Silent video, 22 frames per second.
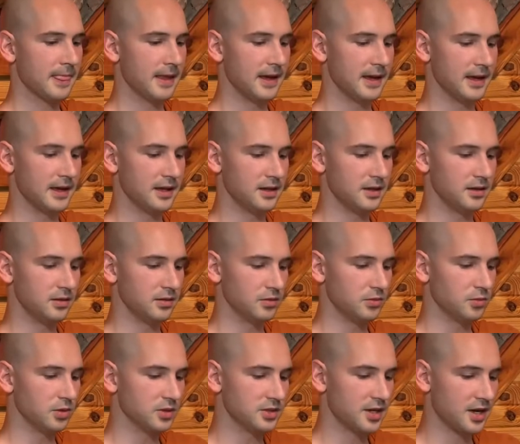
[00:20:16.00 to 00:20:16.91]

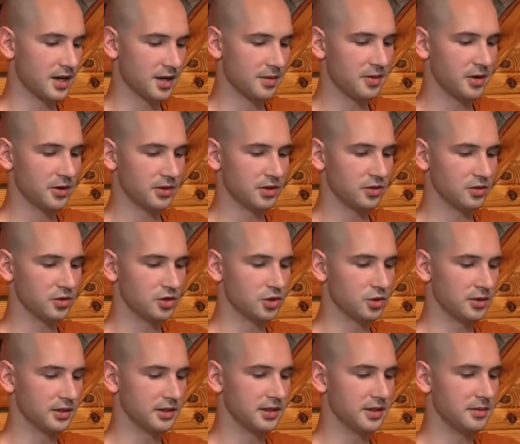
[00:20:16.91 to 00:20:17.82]
And we'll talk about those
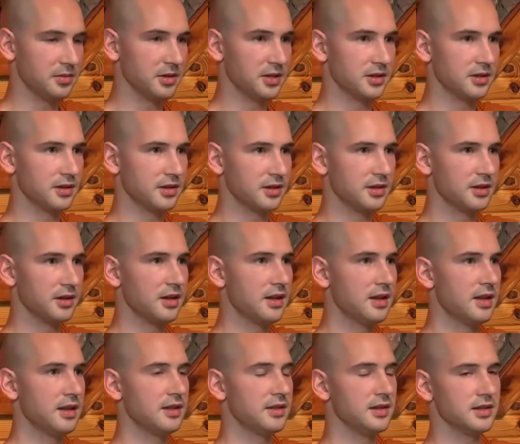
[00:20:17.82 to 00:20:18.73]
shortly, but
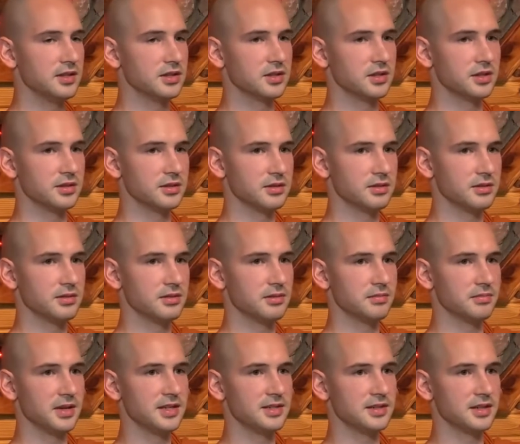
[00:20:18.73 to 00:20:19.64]
these are
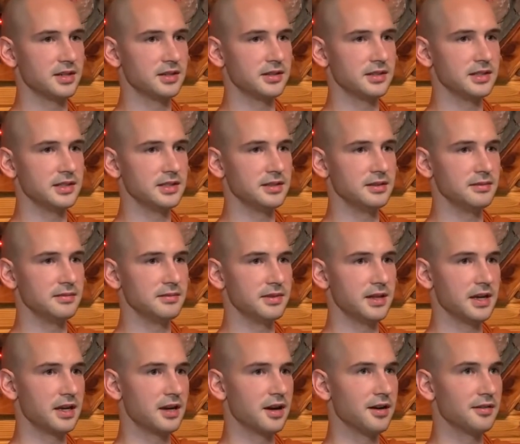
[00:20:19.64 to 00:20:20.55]
basically,
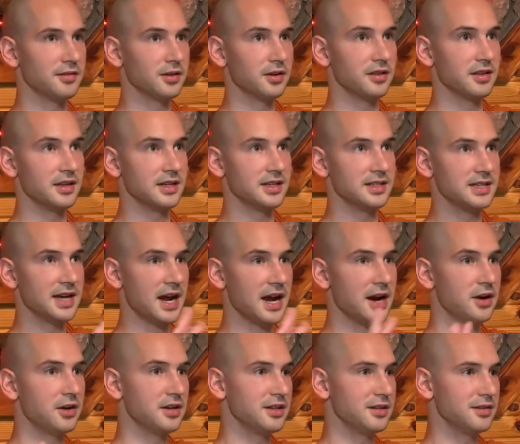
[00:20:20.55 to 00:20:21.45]
they cover the
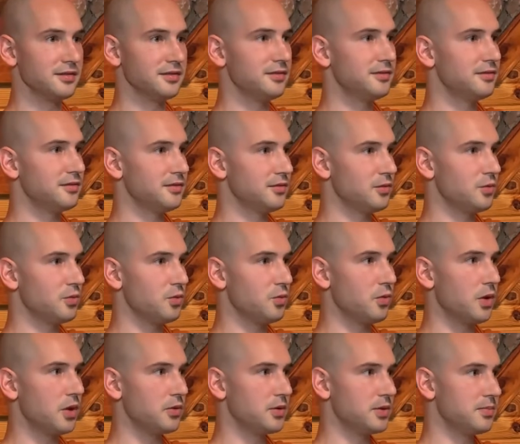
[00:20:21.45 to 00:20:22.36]
entirety of
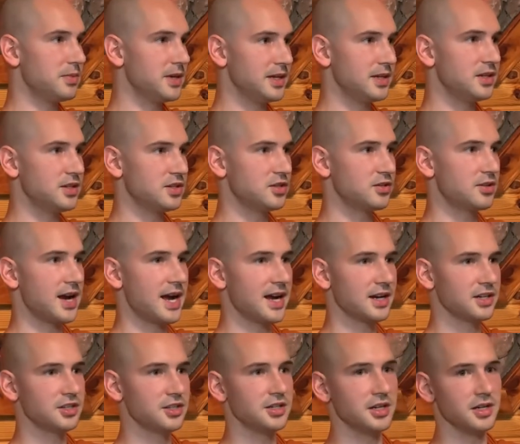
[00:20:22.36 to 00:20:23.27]
what would be a
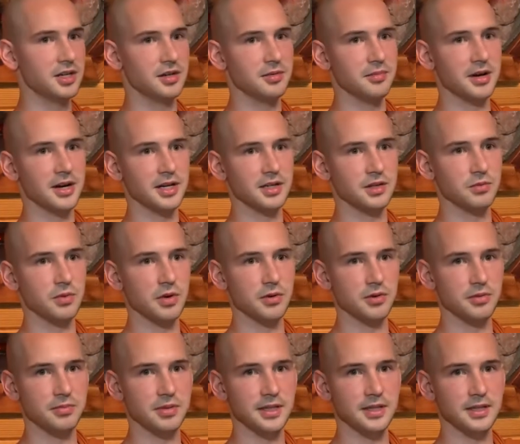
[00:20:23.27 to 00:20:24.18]
distraction in your mind, what
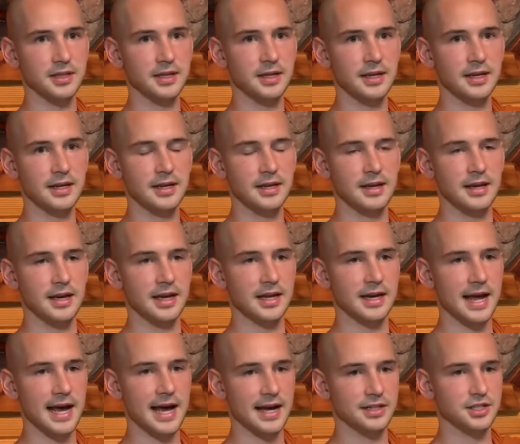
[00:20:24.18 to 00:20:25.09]
would be
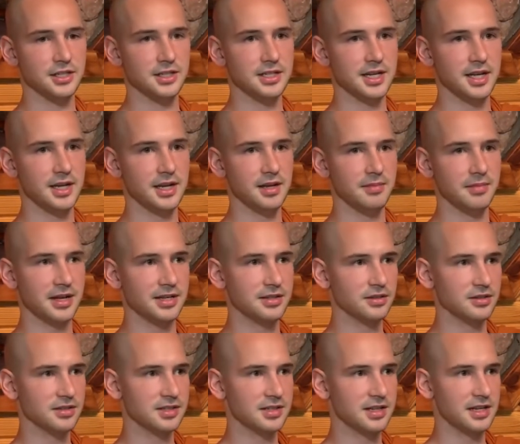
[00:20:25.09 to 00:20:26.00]
an agitated
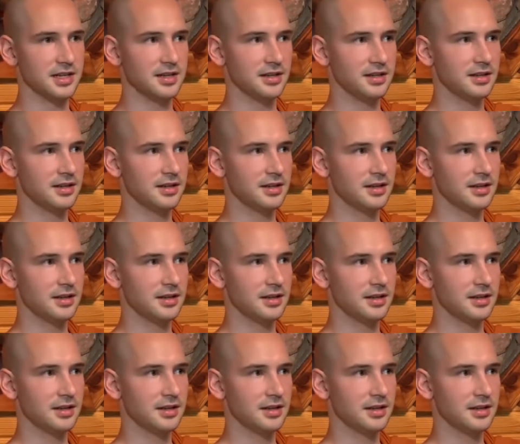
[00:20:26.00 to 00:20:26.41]
mental state.